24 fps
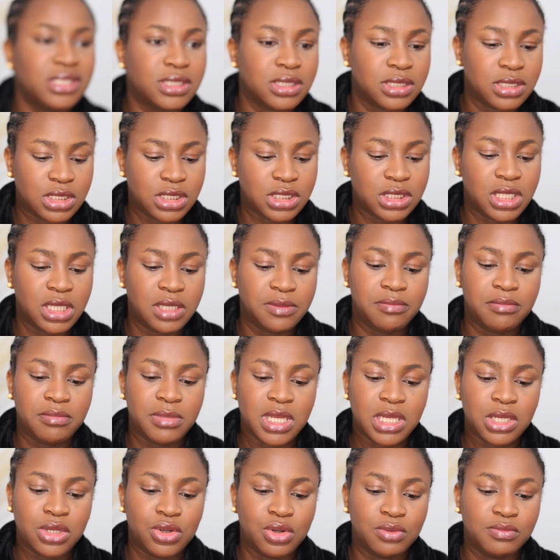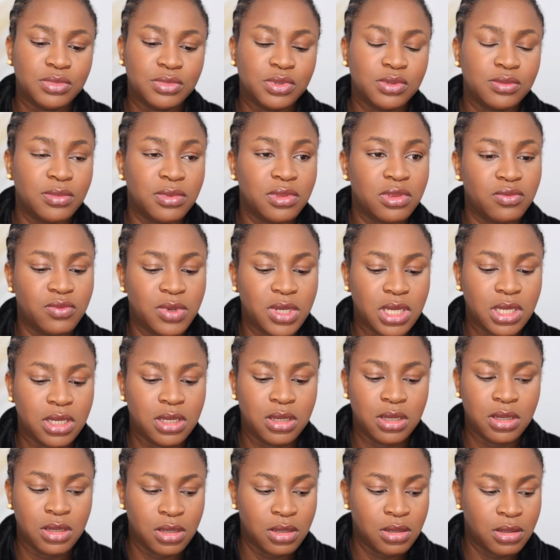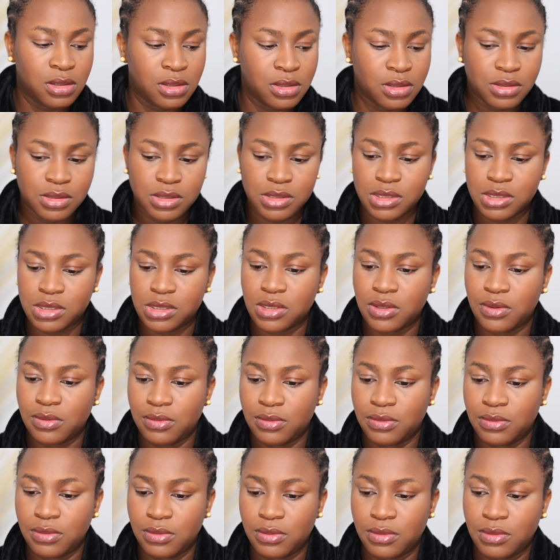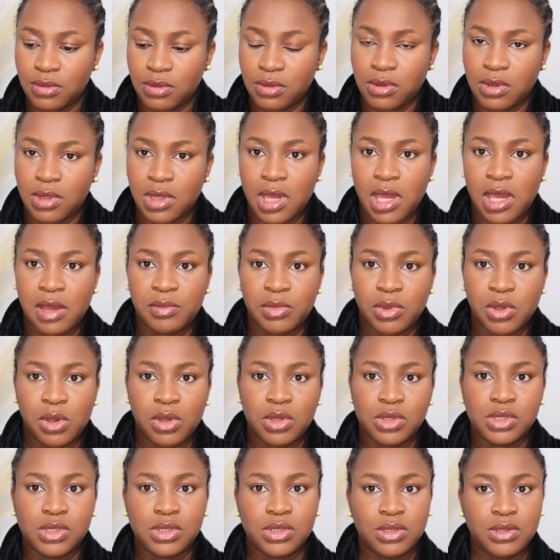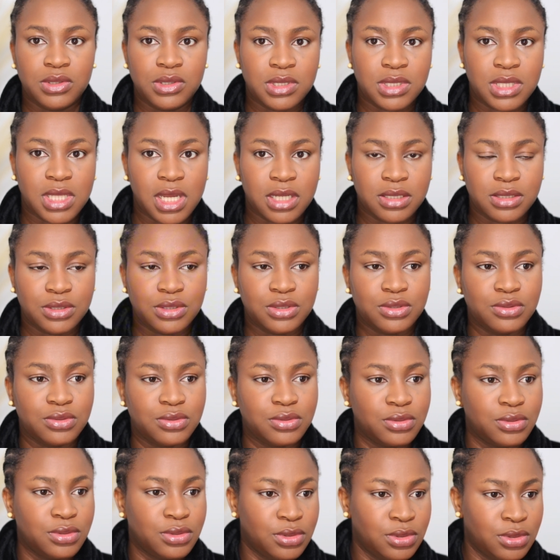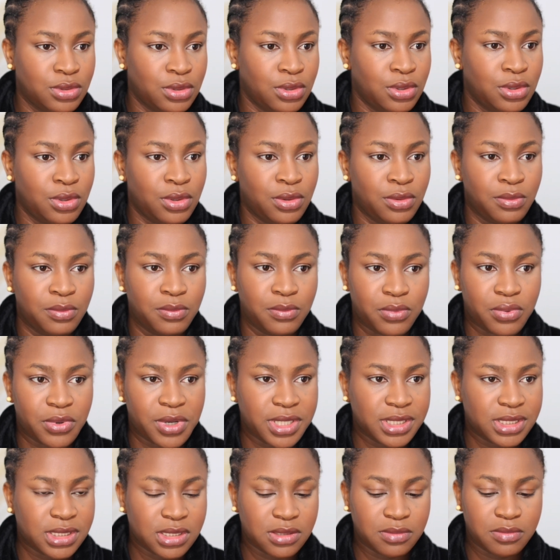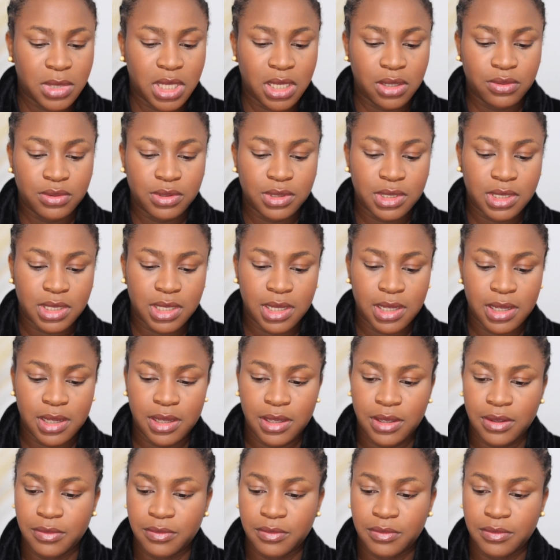is in the shade Medium 3. So I am going to use that to brighten my under eye.